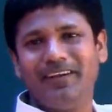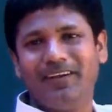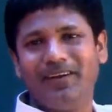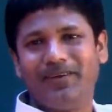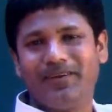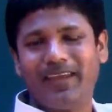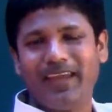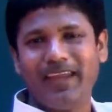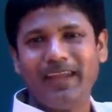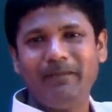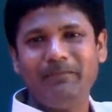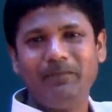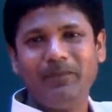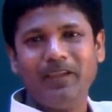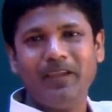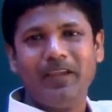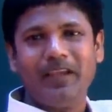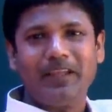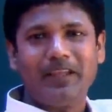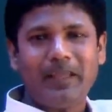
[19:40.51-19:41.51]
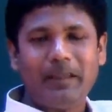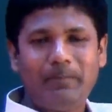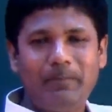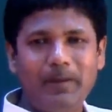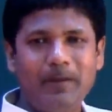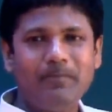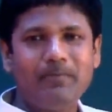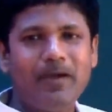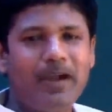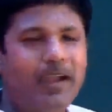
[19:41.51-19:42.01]
Okay, keep
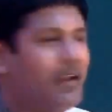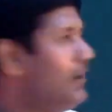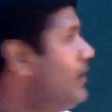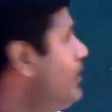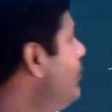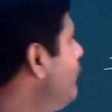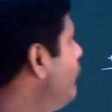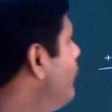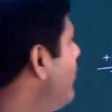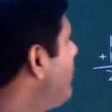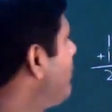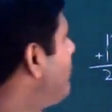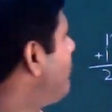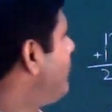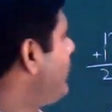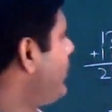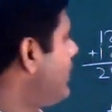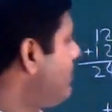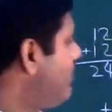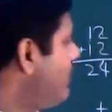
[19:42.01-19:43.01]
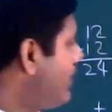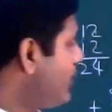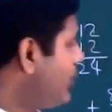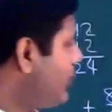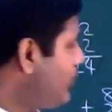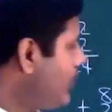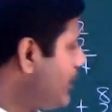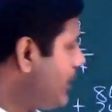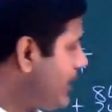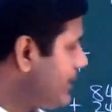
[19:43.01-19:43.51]
in mind for perimeter
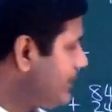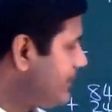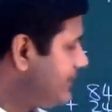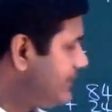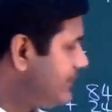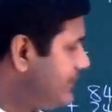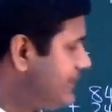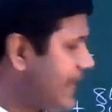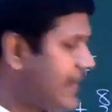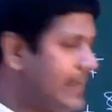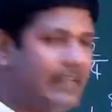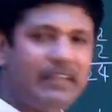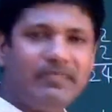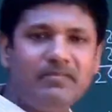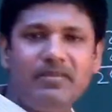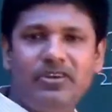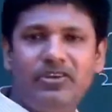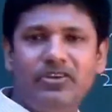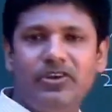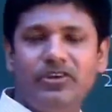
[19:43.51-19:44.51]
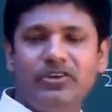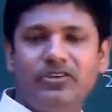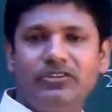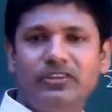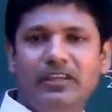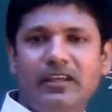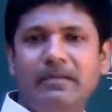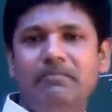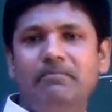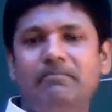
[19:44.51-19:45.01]
unit is
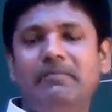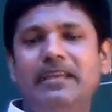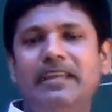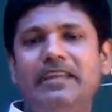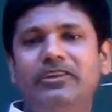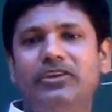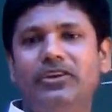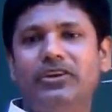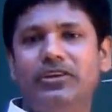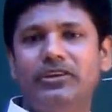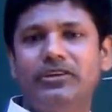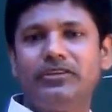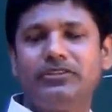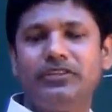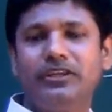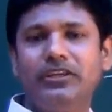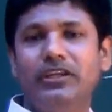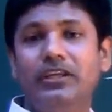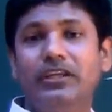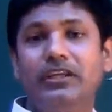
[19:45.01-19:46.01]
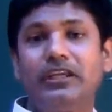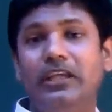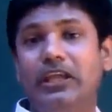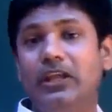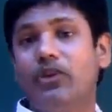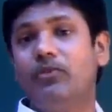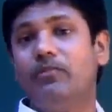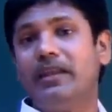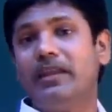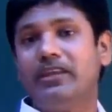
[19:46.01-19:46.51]
centimeters, meters,
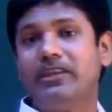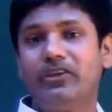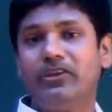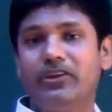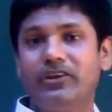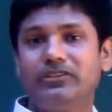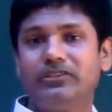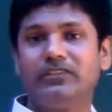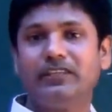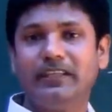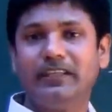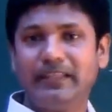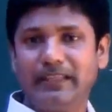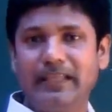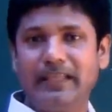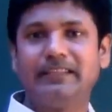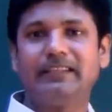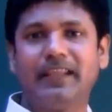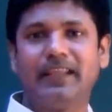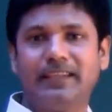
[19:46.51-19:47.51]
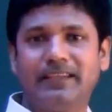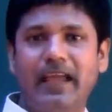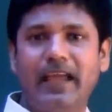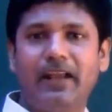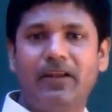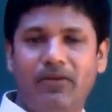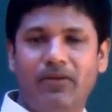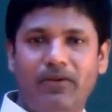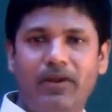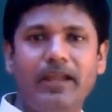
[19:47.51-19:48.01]
kilometers, things like
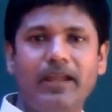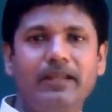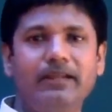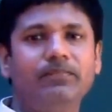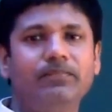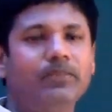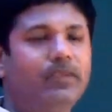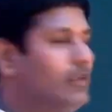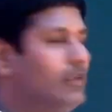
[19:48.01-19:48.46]
that. Alright,